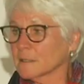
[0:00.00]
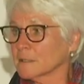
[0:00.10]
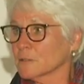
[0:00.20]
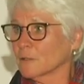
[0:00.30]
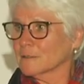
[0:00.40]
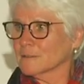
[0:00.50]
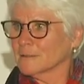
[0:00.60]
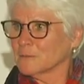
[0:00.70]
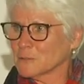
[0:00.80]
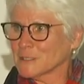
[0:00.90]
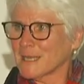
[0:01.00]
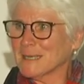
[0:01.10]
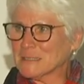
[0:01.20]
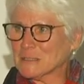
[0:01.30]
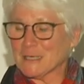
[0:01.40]
It's not to
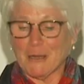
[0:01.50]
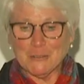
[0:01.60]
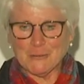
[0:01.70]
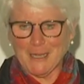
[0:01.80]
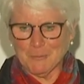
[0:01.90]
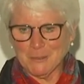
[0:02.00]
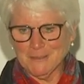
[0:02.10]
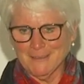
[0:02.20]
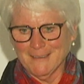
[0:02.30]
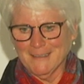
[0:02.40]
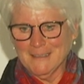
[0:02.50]
say it's going to happen,